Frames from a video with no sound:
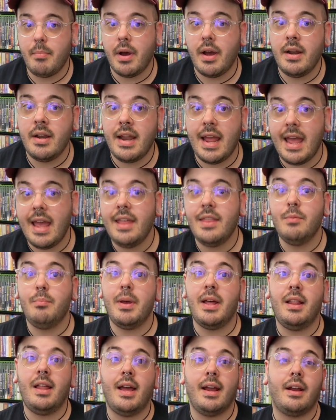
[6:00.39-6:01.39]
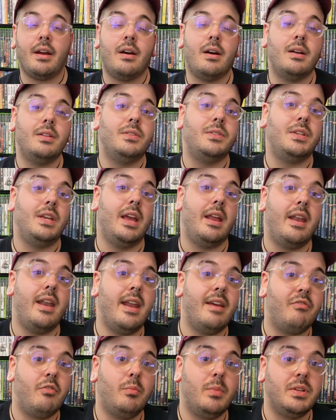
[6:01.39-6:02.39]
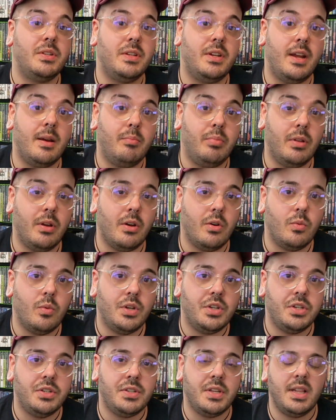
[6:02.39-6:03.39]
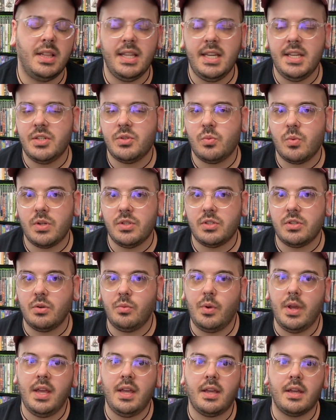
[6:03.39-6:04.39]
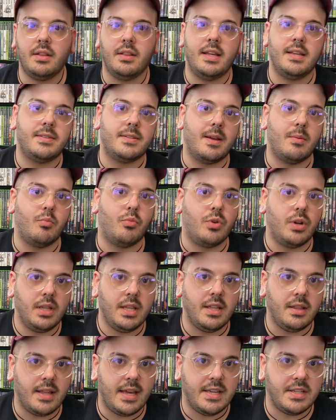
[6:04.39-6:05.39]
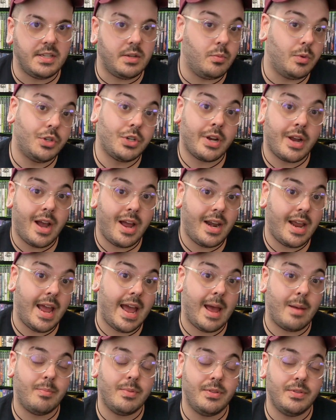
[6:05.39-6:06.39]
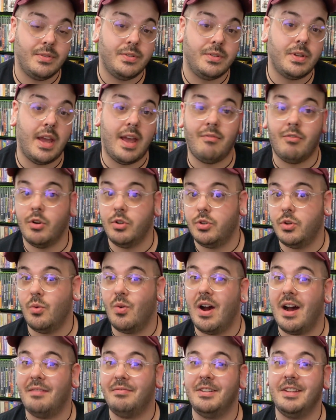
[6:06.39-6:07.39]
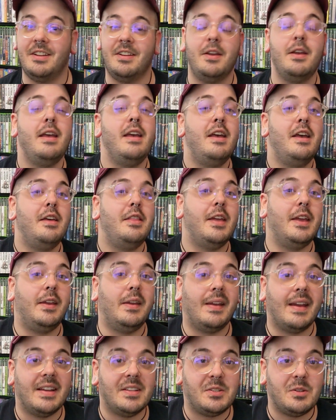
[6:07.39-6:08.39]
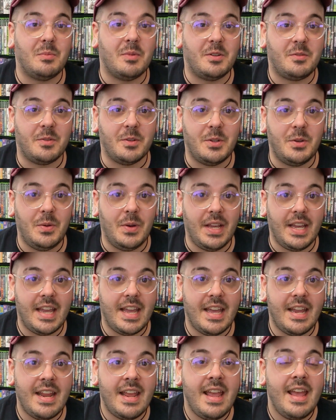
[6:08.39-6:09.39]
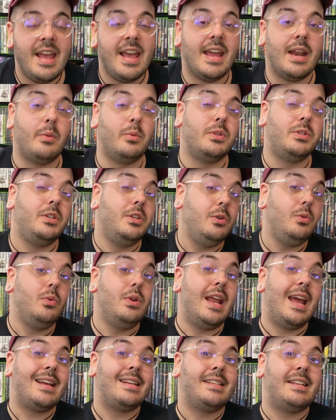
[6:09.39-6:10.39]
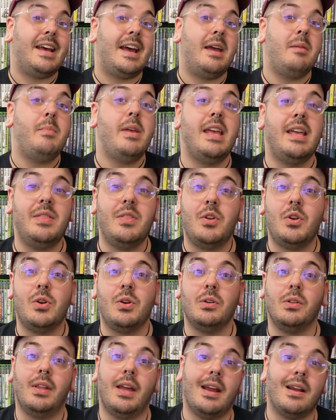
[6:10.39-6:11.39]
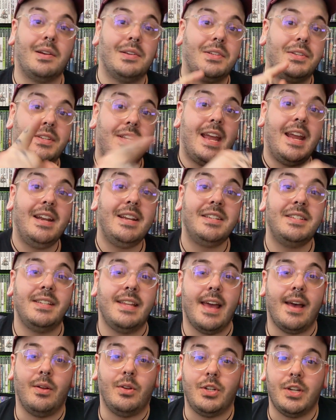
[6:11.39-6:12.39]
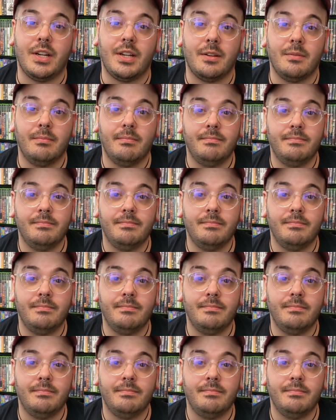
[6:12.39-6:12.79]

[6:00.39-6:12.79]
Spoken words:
button and the bell icon so you never miss an upload, which is at least once a week unless I'm really lazy, which kind of happens every so often. Thank you guys so much for tuning in, and I will see you next time in the Nerd Lair. Stay nostalgic.